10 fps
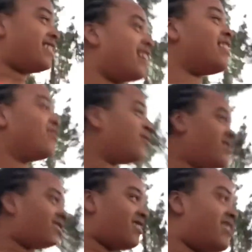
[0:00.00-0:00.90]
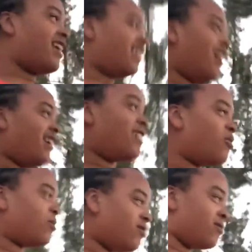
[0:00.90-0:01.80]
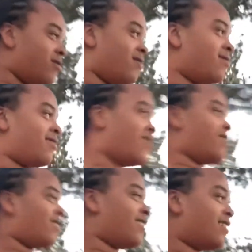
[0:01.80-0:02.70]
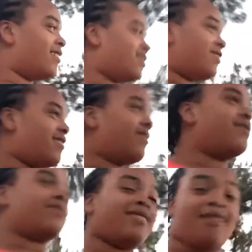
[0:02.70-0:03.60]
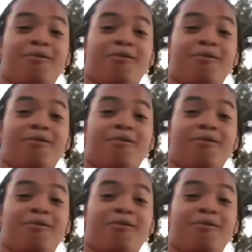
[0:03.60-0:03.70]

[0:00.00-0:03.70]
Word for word: that little lady called? The balatera? Yeah, we